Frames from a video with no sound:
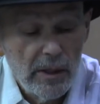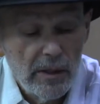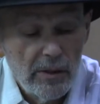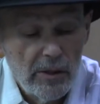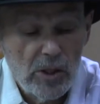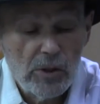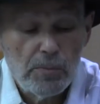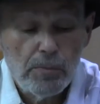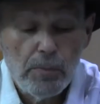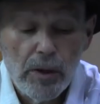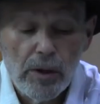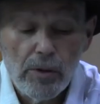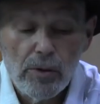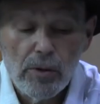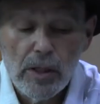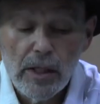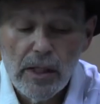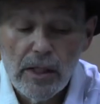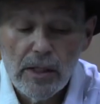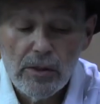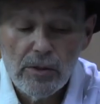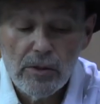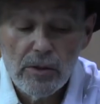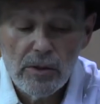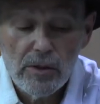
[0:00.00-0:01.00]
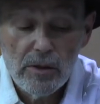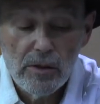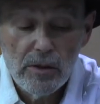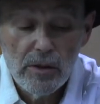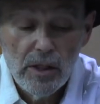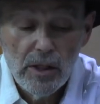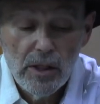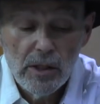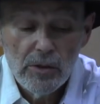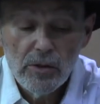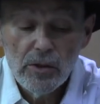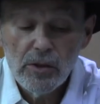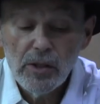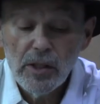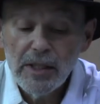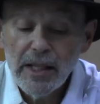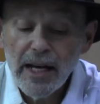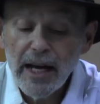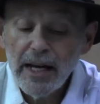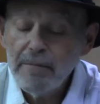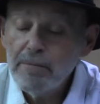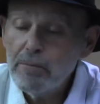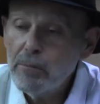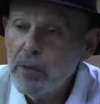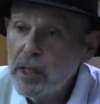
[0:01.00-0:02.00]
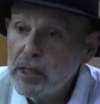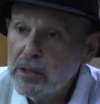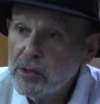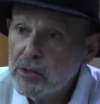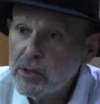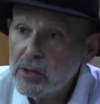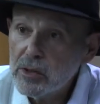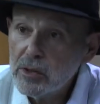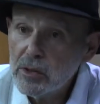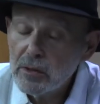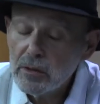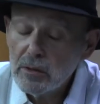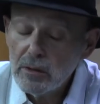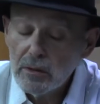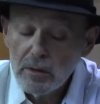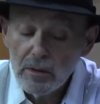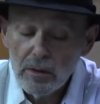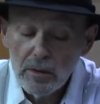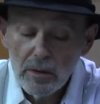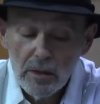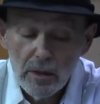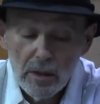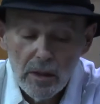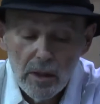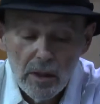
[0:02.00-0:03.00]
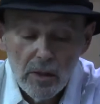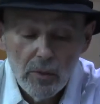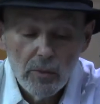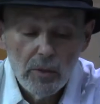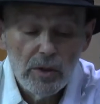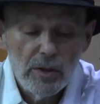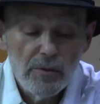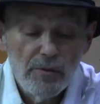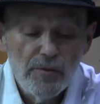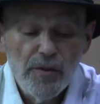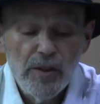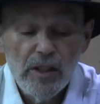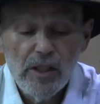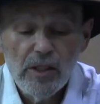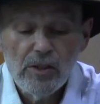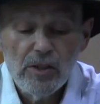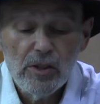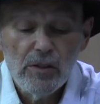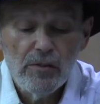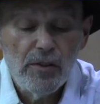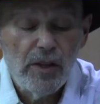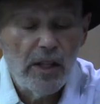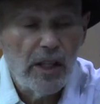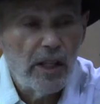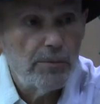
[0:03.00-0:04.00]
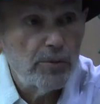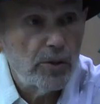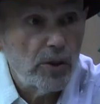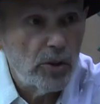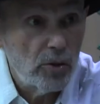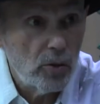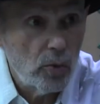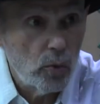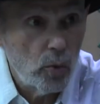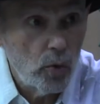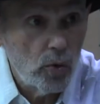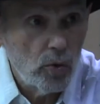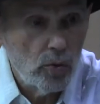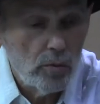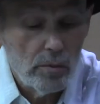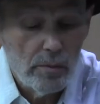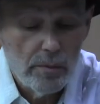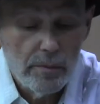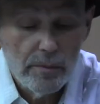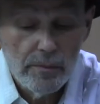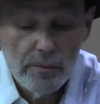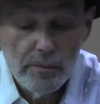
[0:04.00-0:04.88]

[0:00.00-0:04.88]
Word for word: This parallels to the nine months when the fetus develops in the womb.